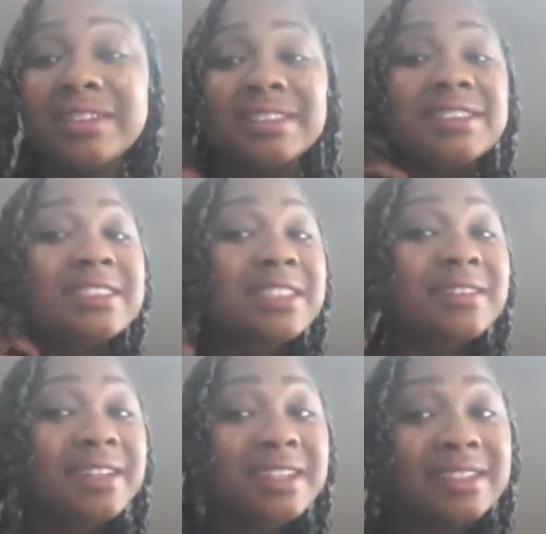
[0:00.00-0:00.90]
can see
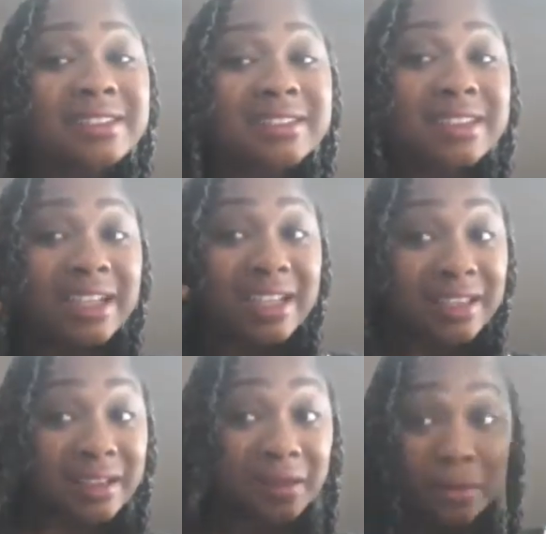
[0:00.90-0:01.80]
what it looks like.
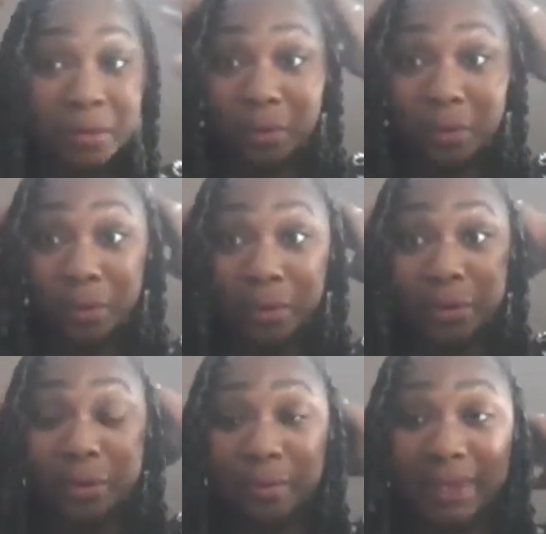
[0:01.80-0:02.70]

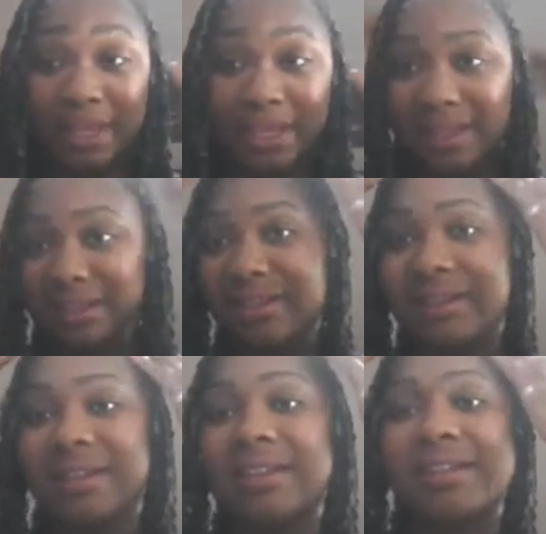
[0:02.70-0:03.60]
Man,
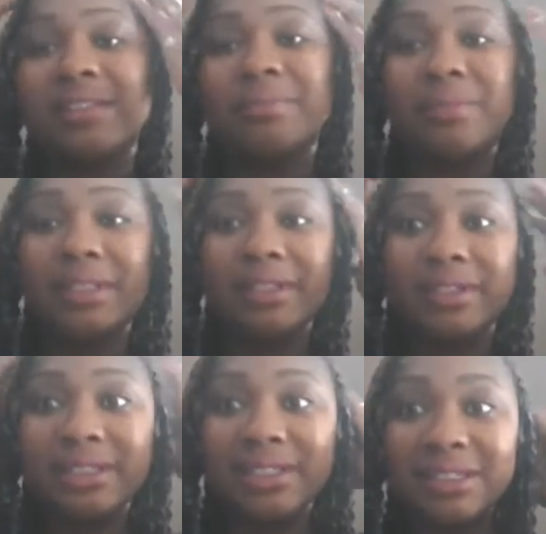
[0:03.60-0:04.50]
it's
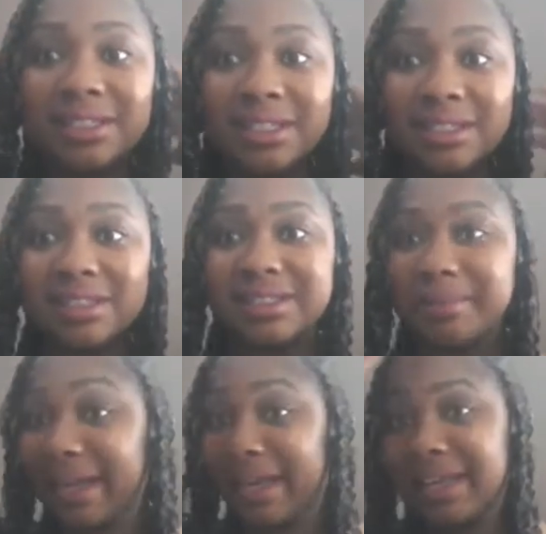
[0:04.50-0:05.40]
literally stuck to
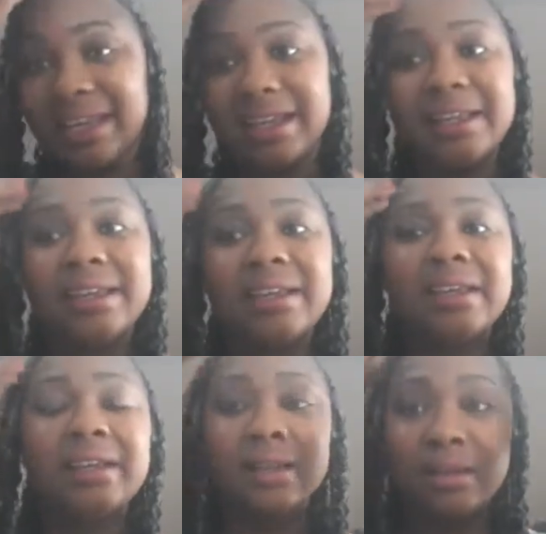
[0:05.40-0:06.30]
my head.
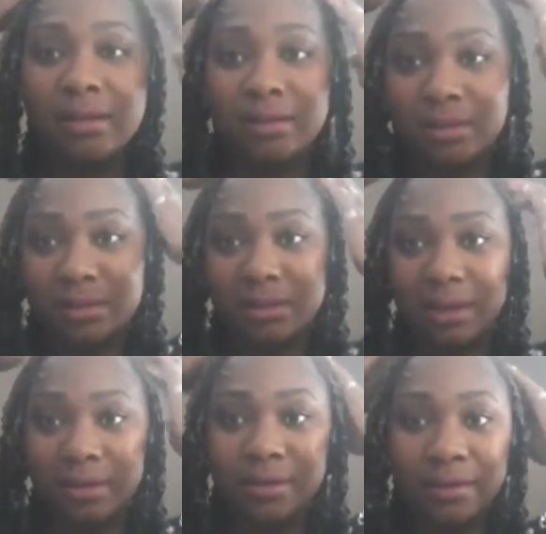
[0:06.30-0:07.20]

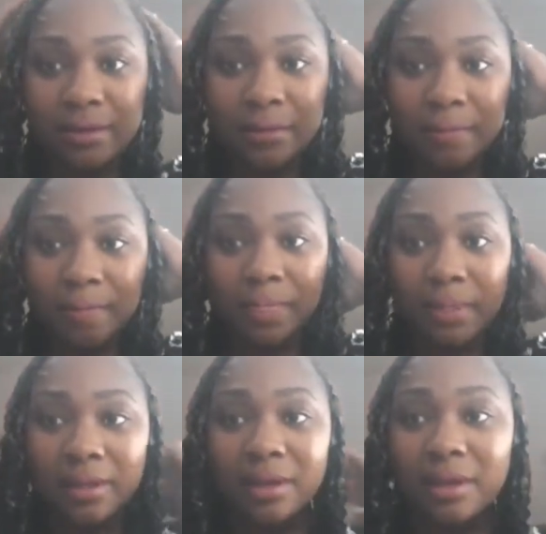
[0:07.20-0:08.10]
So,
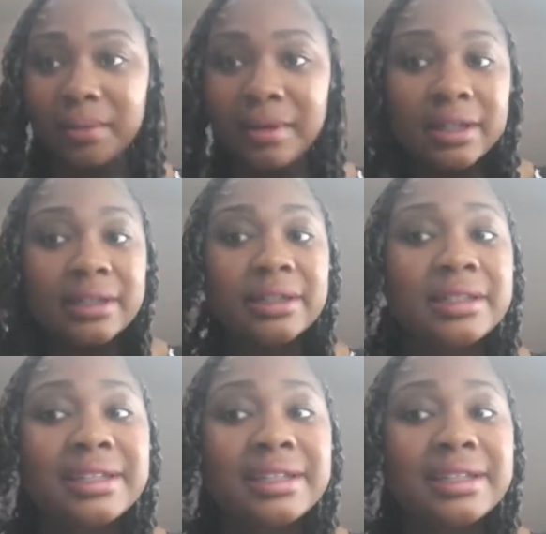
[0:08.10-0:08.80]
I'm going to